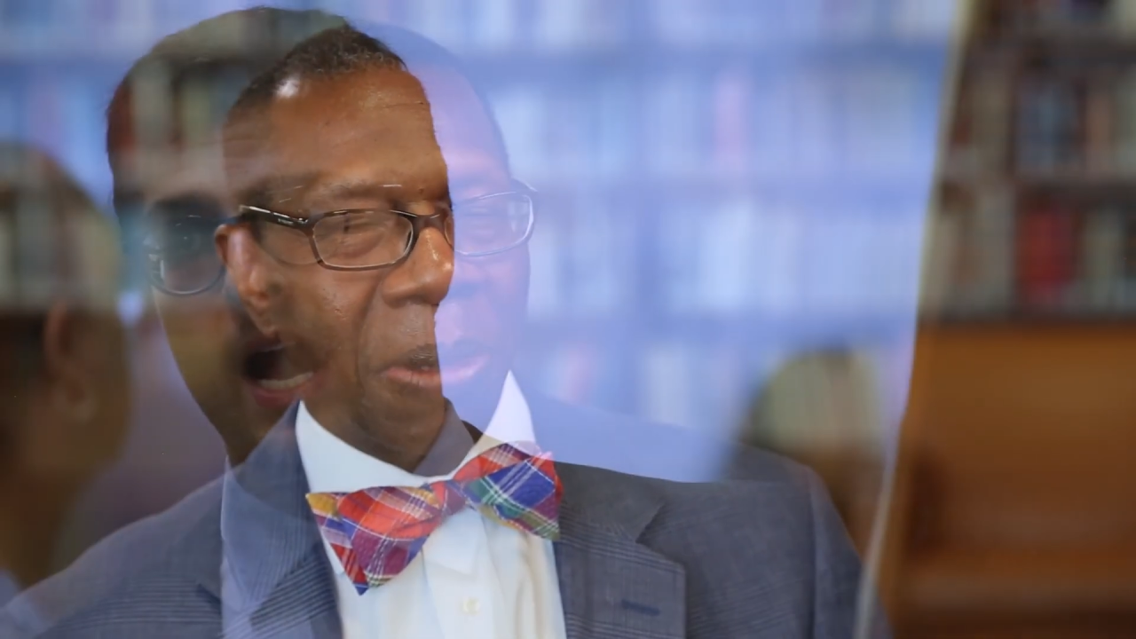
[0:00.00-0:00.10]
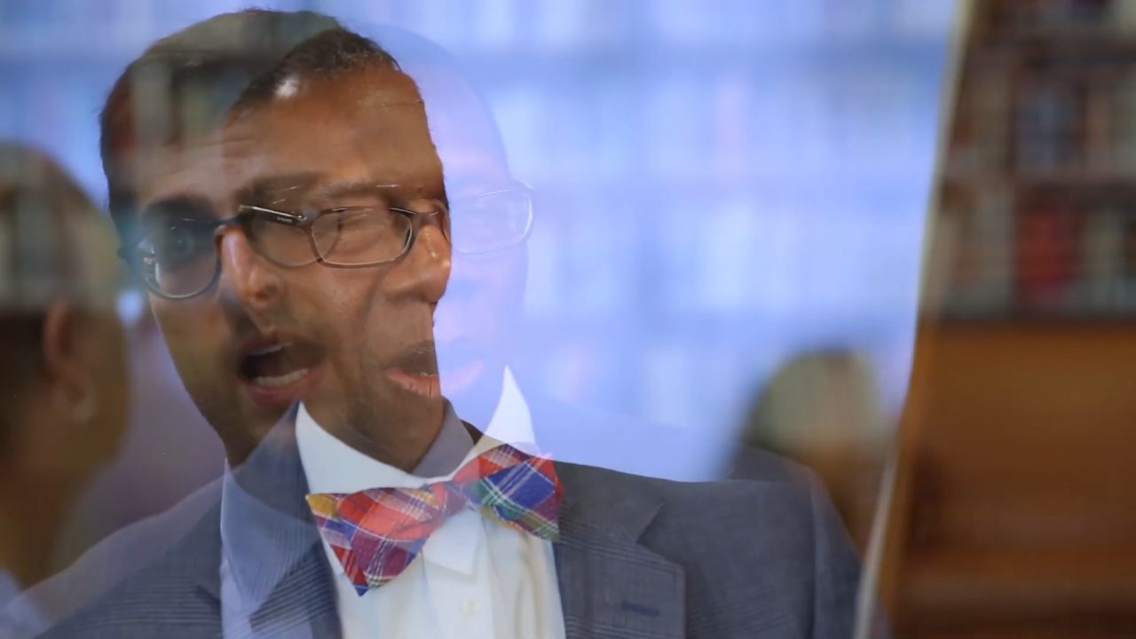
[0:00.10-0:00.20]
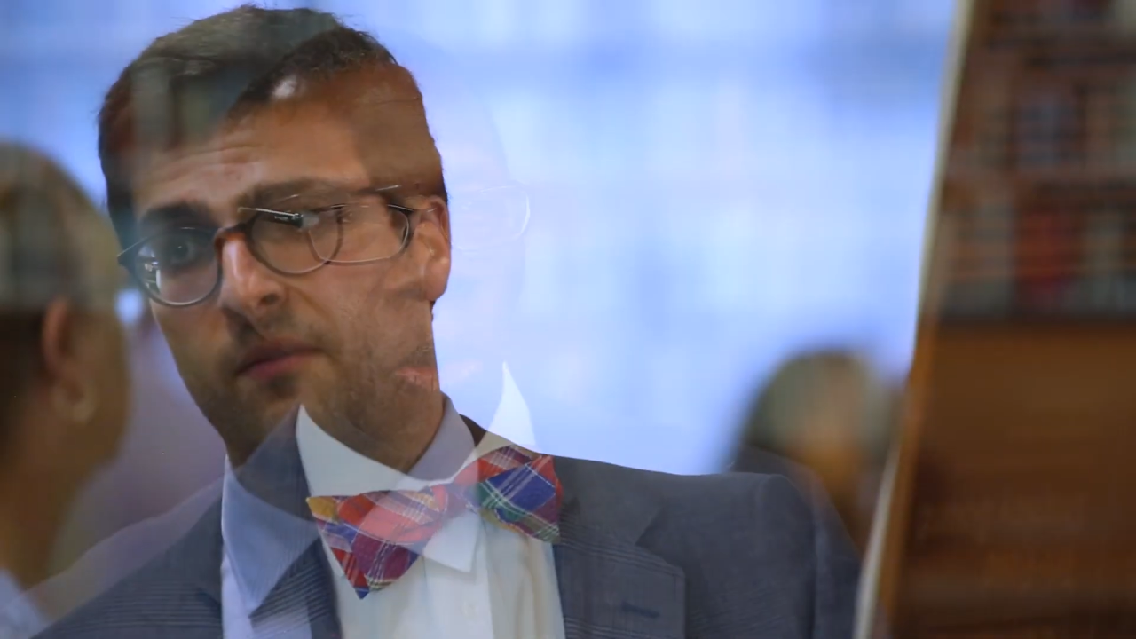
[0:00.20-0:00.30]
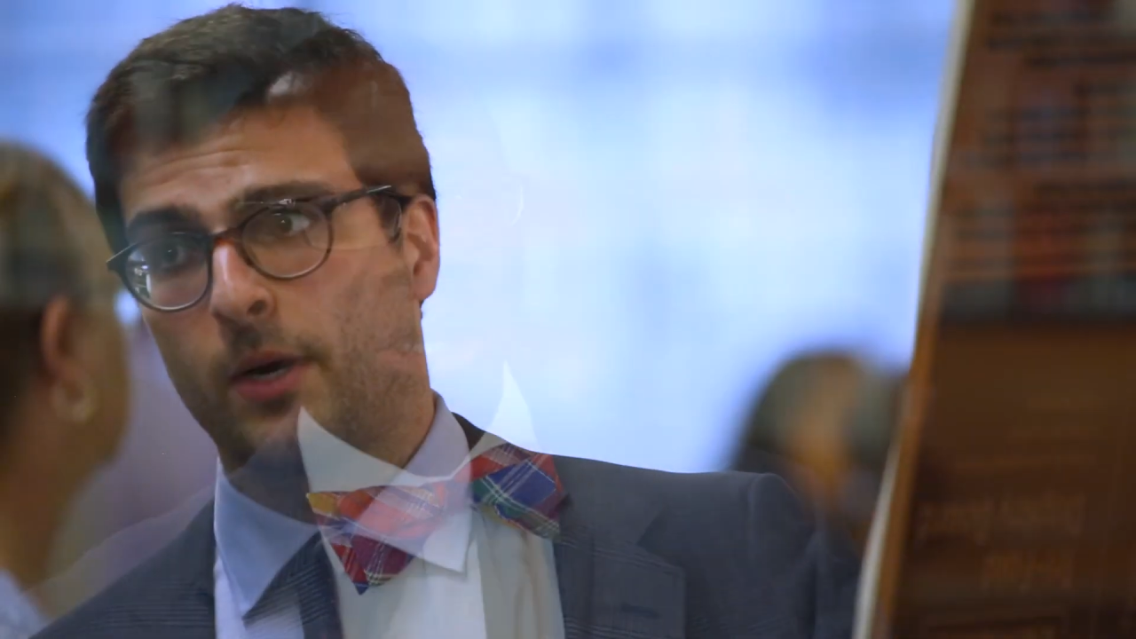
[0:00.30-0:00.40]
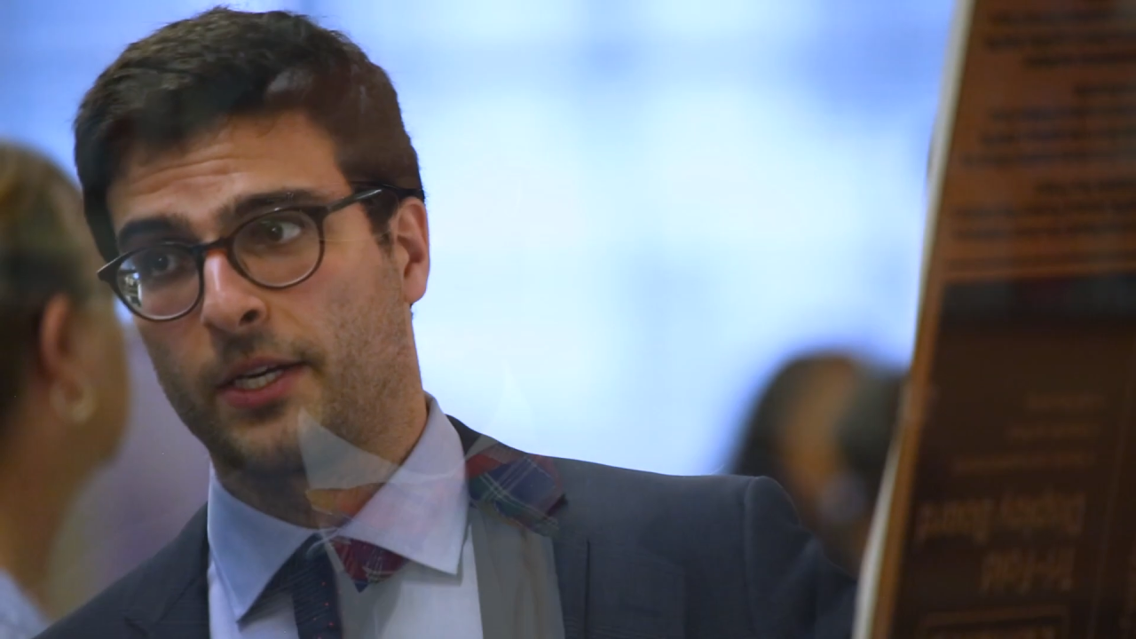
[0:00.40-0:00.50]

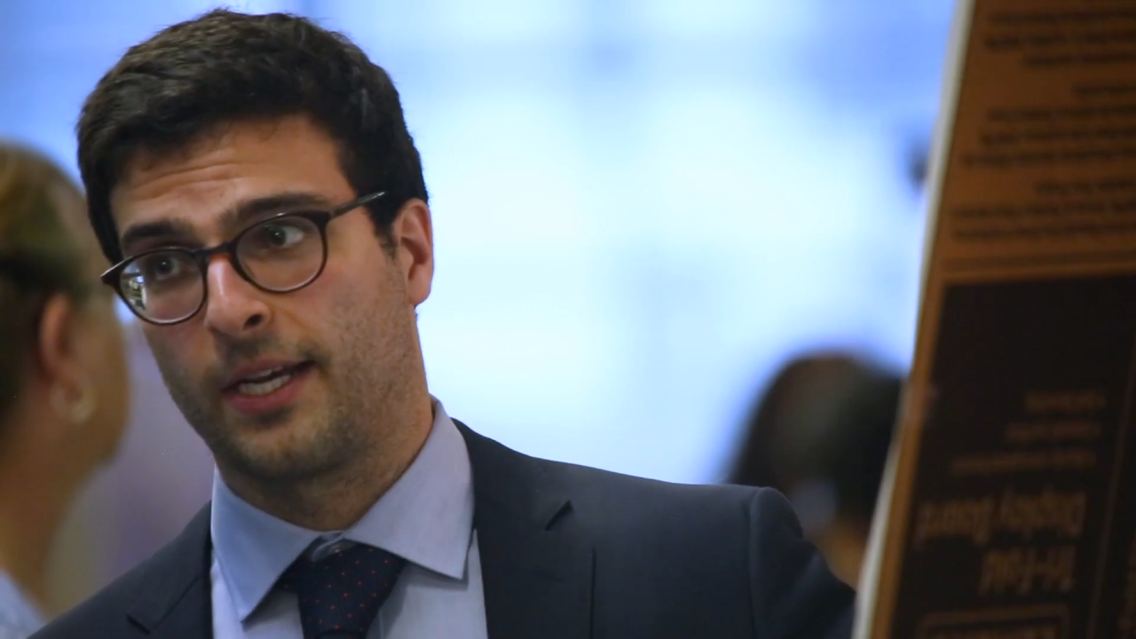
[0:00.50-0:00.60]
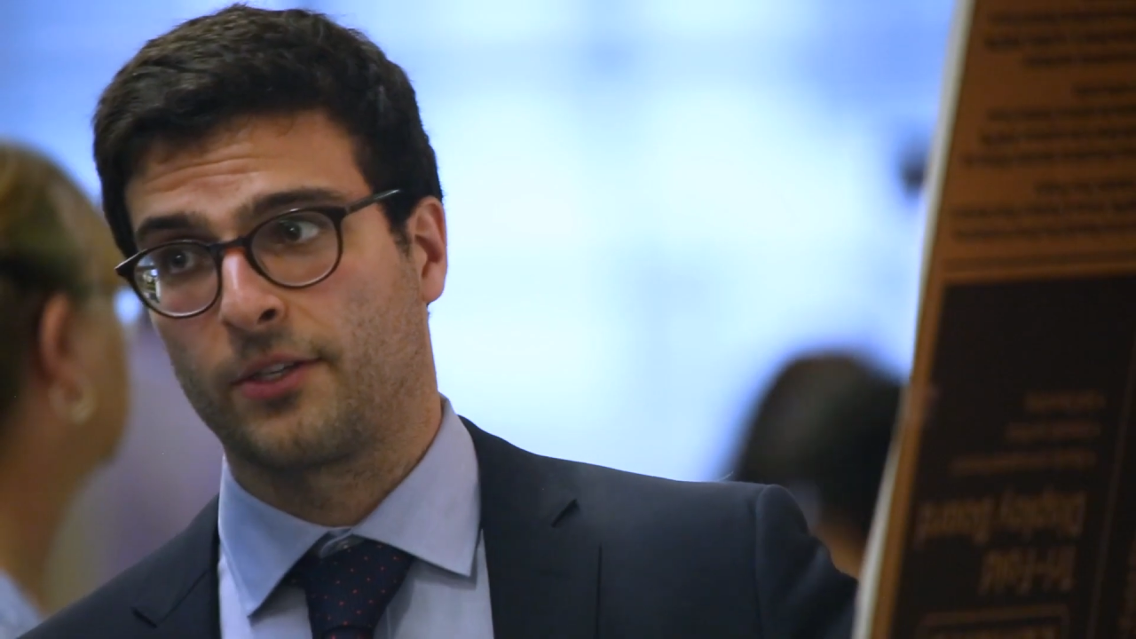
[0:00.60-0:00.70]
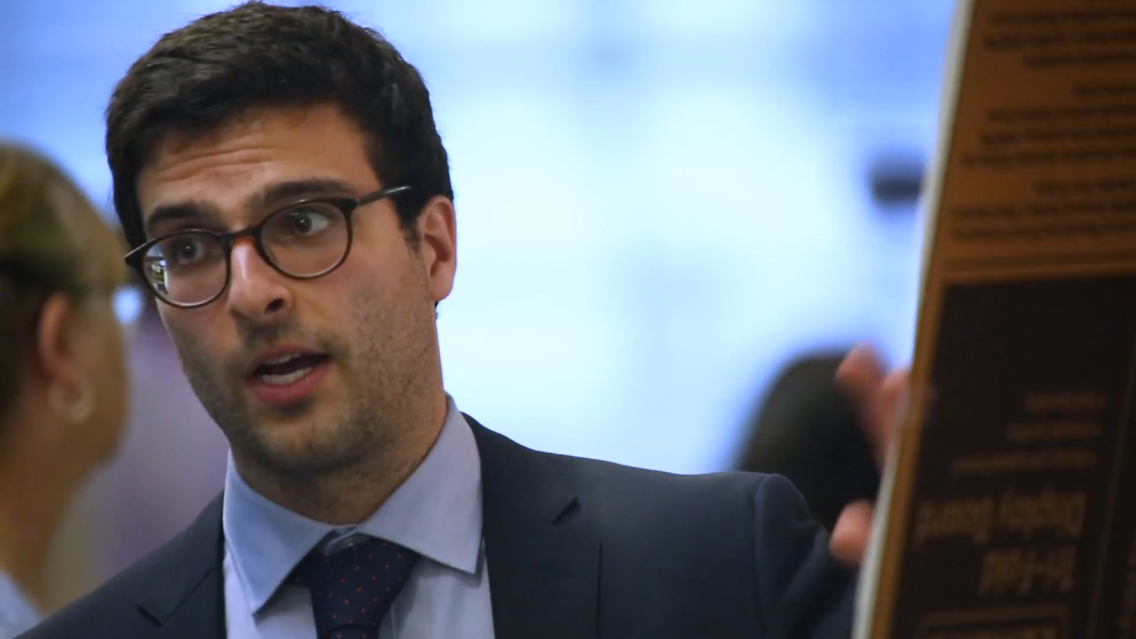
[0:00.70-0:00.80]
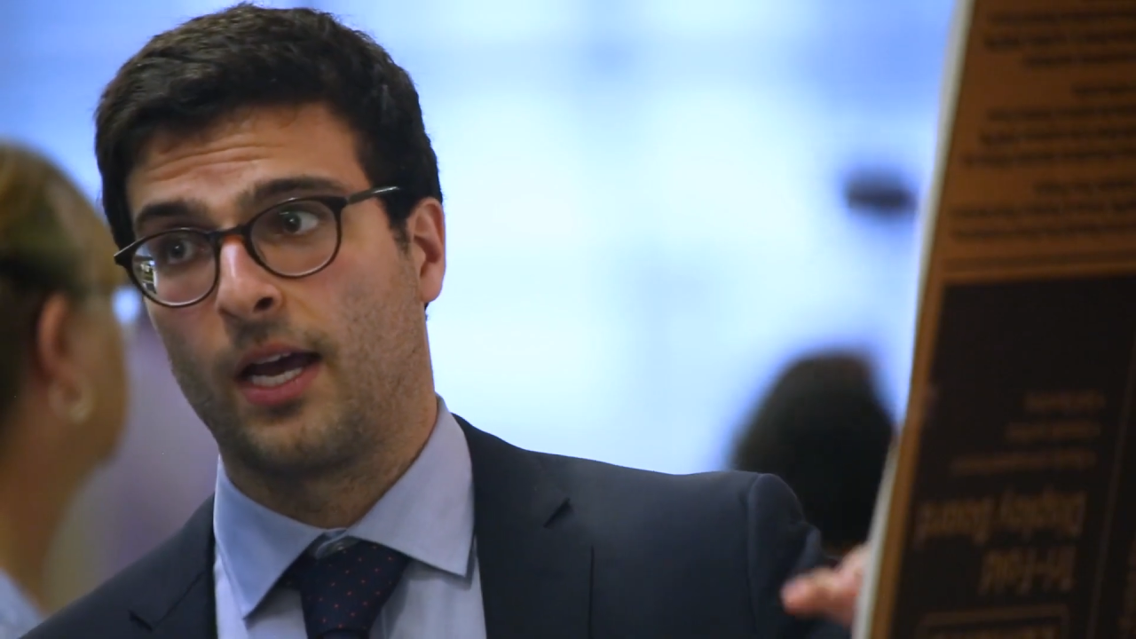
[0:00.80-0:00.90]
about what they